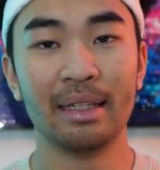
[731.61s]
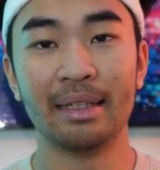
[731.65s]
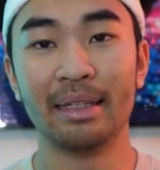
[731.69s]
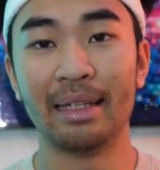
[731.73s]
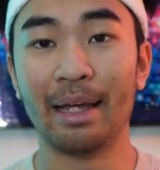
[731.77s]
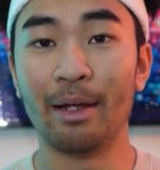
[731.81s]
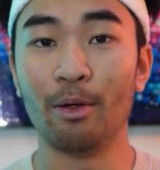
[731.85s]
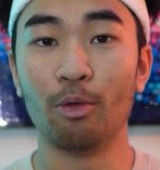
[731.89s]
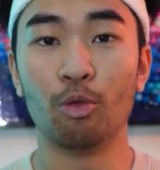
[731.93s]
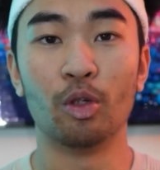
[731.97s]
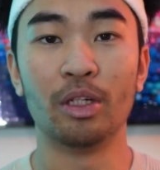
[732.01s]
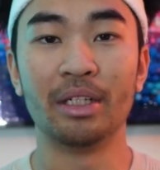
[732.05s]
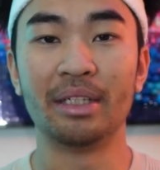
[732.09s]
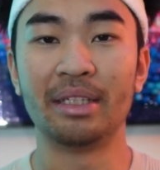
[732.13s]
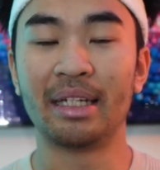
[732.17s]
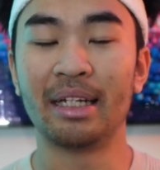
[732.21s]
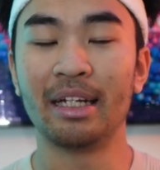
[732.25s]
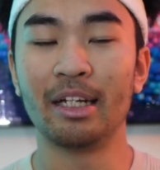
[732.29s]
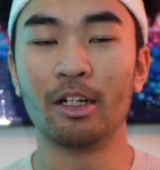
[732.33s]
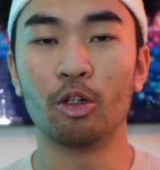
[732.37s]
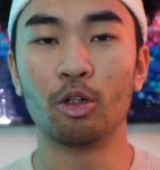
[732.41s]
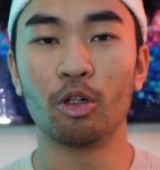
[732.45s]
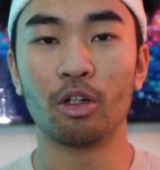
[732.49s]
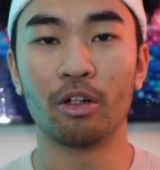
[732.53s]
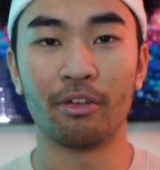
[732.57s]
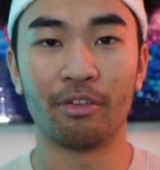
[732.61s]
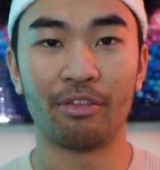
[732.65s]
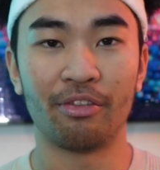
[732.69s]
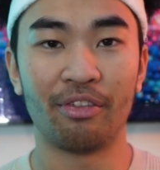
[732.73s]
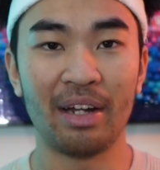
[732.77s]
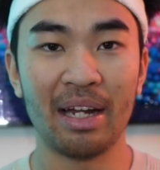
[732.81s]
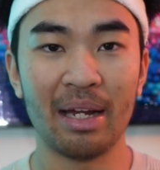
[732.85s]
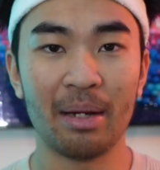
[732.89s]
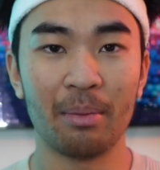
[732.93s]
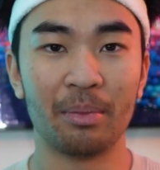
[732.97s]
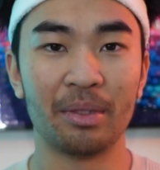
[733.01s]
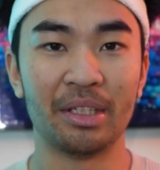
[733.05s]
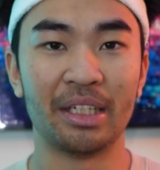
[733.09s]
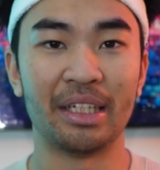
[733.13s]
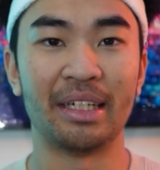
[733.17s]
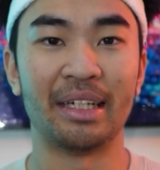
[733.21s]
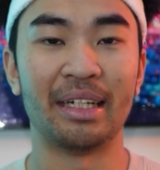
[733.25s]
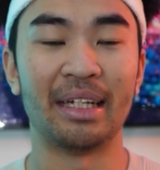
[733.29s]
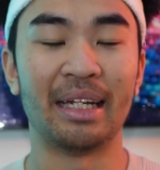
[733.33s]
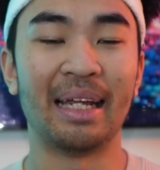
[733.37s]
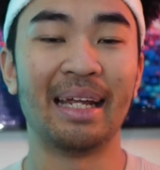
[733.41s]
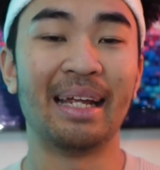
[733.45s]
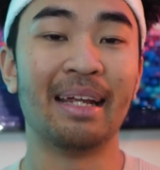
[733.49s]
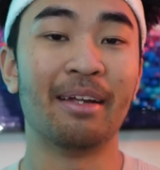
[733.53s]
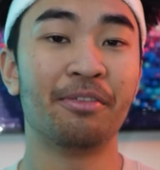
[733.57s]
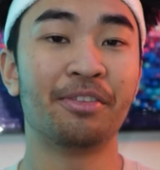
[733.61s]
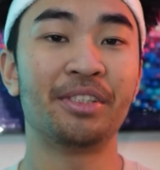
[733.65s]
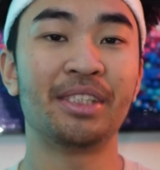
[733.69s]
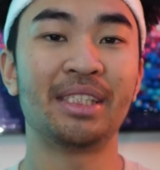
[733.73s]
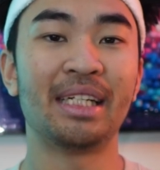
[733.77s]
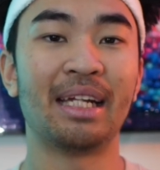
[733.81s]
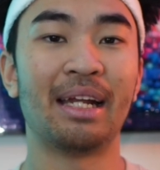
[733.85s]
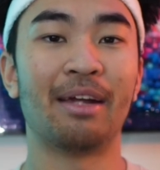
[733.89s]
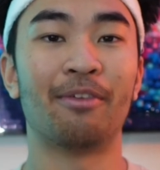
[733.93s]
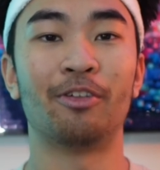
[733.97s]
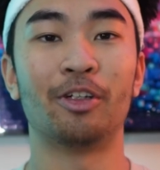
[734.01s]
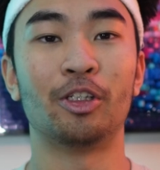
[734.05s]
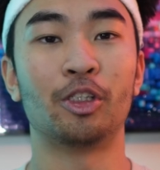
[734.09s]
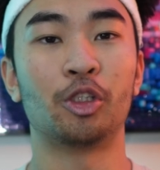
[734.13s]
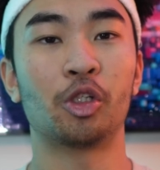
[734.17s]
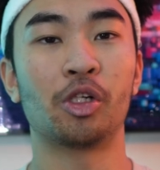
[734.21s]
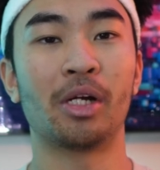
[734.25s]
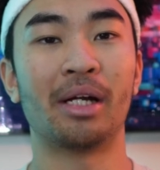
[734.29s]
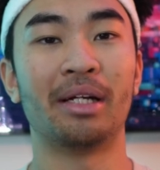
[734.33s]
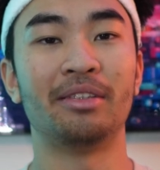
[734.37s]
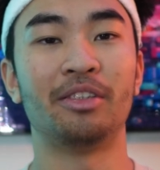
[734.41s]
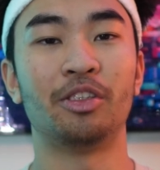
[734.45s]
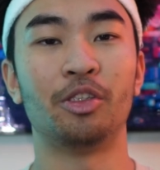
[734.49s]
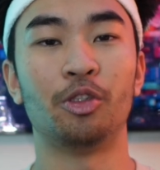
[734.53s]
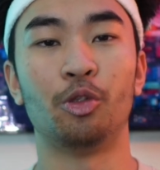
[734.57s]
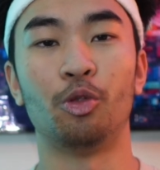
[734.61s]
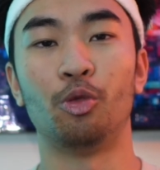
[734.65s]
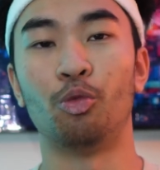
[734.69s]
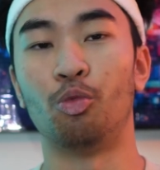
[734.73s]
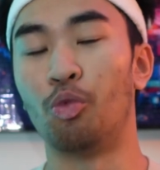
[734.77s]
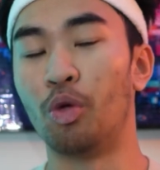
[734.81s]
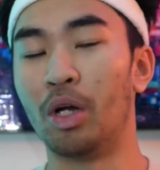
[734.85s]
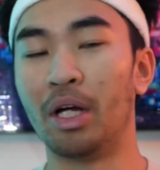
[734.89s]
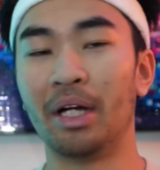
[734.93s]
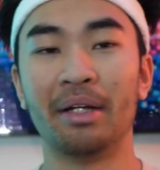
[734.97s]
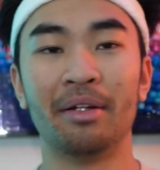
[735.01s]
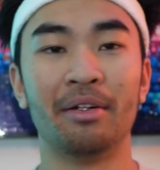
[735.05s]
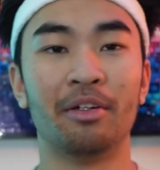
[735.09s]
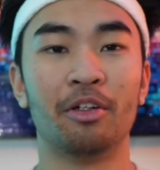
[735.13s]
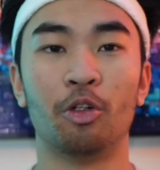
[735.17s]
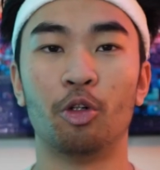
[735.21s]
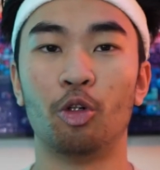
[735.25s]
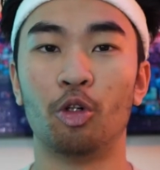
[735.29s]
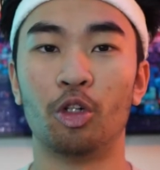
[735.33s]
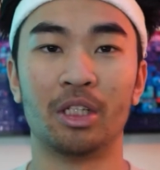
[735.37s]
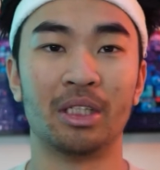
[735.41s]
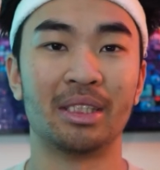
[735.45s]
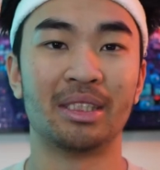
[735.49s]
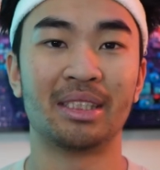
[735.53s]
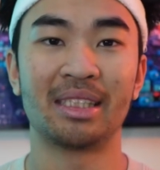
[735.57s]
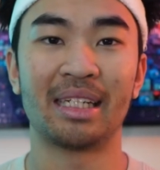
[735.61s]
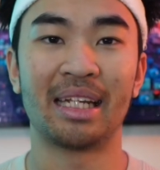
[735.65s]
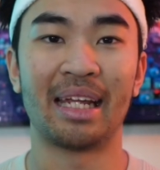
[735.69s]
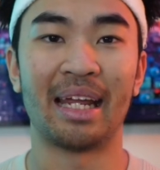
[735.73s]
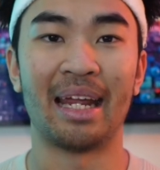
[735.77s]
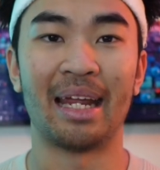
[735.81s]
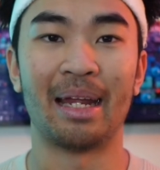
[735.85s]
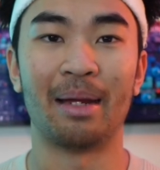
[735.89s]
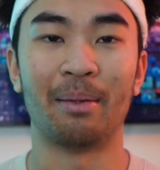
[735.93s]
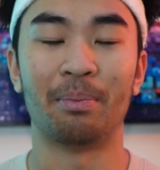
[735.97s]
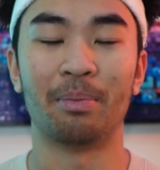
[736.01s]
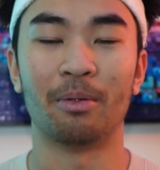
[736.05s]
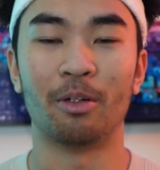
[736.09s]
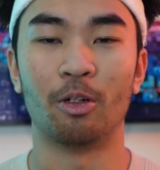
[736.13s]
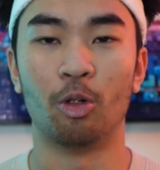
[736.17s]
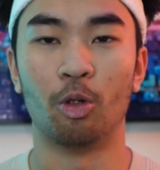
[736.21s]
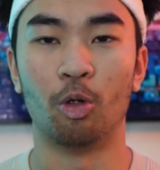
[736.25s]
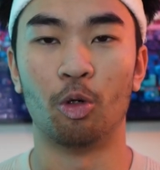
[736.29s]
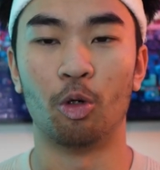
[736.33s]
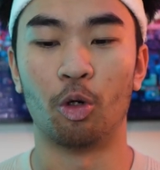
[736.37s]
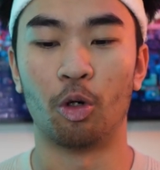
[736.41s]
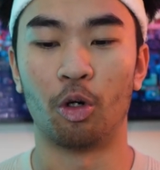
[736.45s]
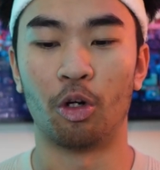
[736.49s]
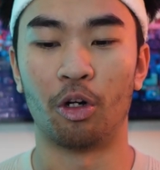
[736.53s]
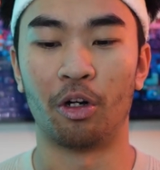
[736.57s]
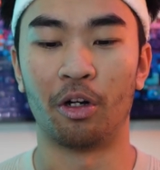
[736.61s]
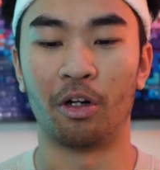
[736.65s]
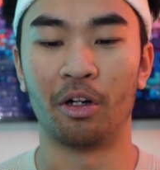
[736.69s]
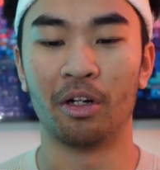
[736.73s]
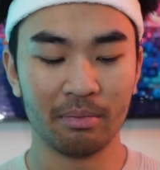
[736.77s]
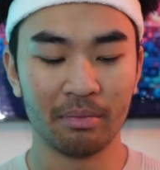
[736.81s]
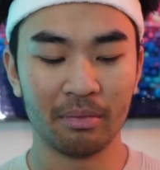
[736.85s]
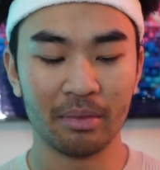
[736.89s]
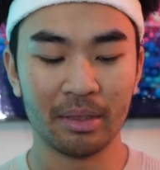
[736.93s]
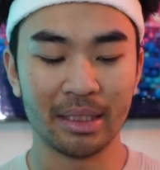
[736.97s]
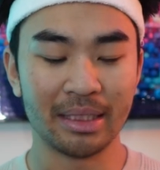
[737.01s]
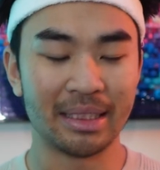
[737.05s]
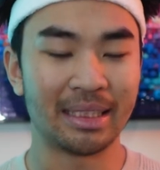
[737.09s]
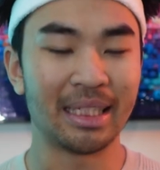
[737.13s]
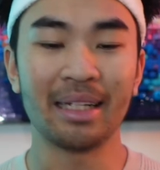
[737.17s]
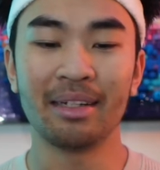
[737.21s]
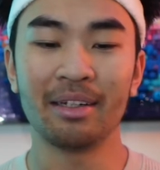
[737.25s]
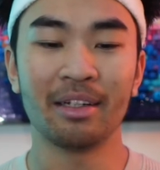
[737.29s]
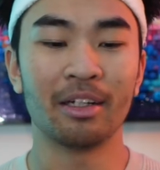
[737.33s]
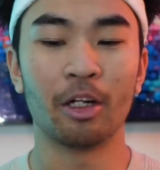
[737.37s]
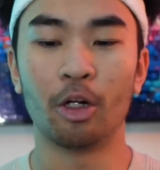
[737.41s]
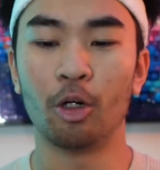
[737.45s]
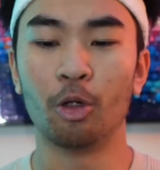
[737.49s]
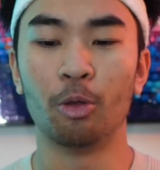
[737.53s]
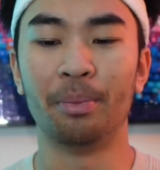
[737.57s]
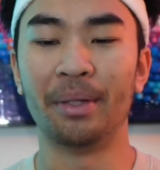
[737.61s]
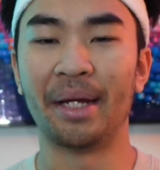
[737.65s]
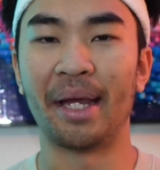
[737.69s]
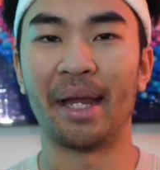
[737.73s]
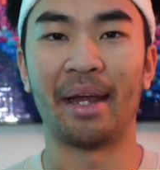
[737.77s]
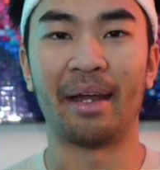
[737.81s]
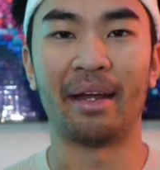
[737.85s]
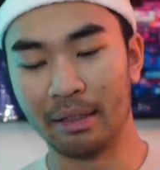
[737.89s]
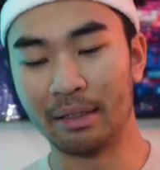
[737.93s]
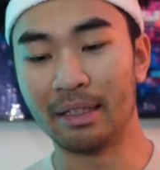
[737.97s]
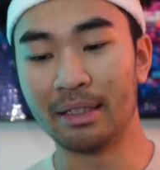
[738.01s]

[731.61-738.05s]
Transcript: They would kill her family if she ever tried to run or escape or didn't obey.